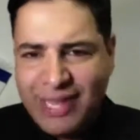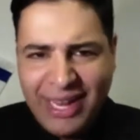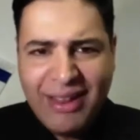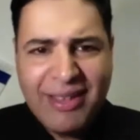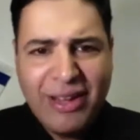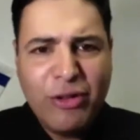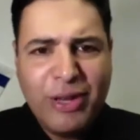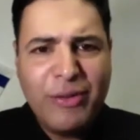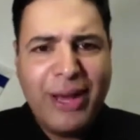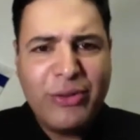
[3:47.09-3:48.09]
Tell us a little
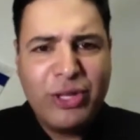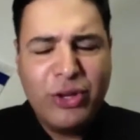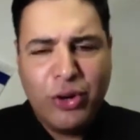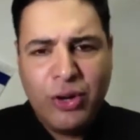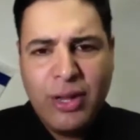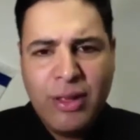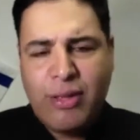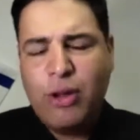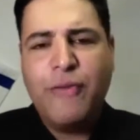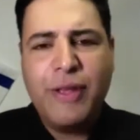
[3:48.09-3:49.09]
bit about your
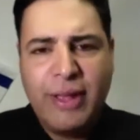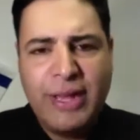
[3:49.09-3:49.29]
service